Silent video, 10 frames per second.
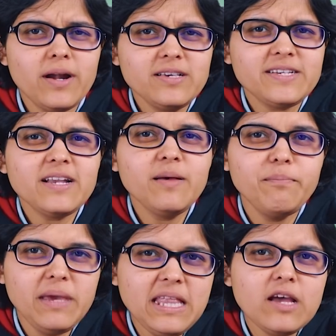understand the
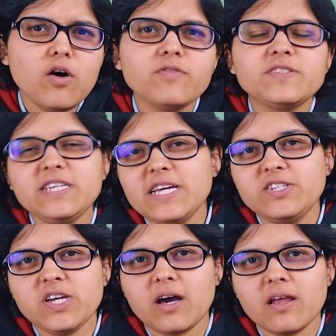meaning of
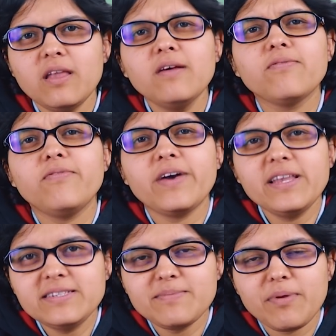CAGR in a
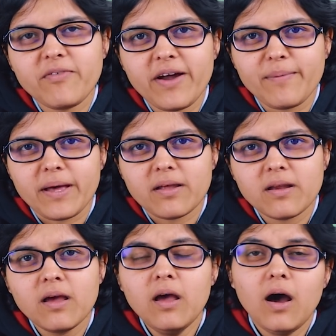very simplified manner,
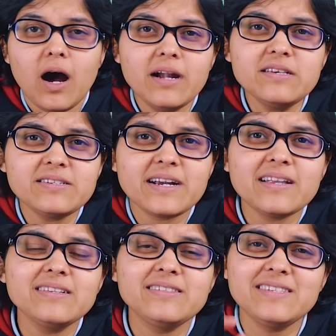
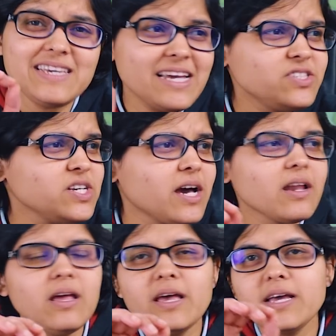understand that CAGR
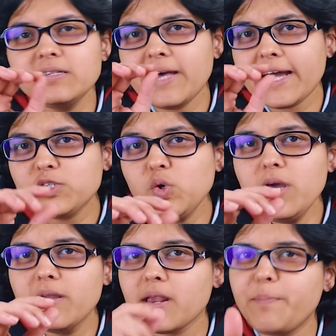is
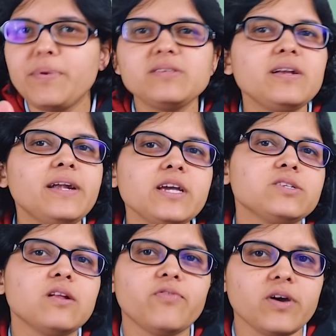actually a
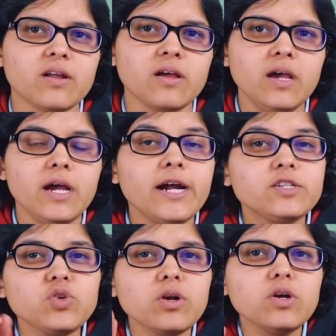representational figure.
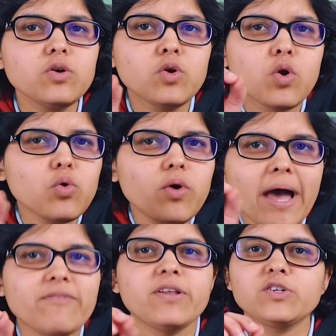It's not the true
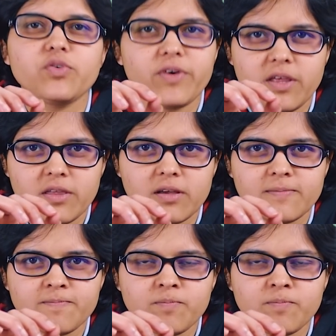average of anything.